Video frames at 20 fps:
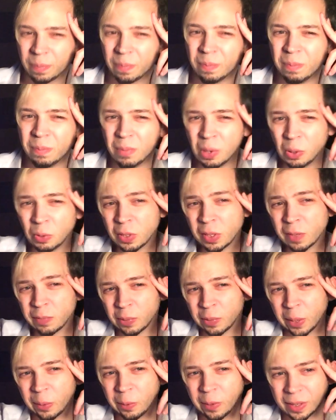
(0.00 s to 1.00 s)
most of
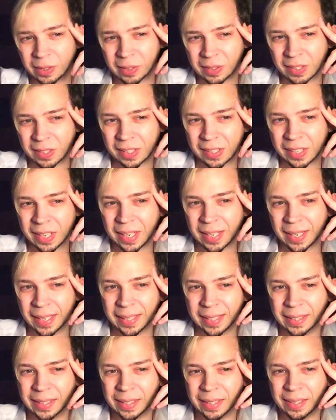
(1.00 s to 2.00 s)
what I wanted to
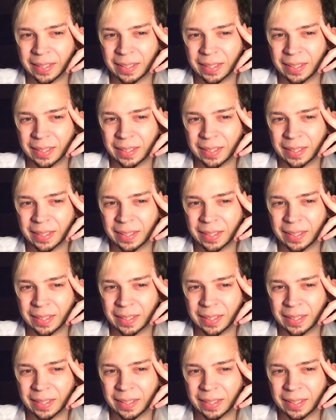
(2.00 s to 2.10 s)
say.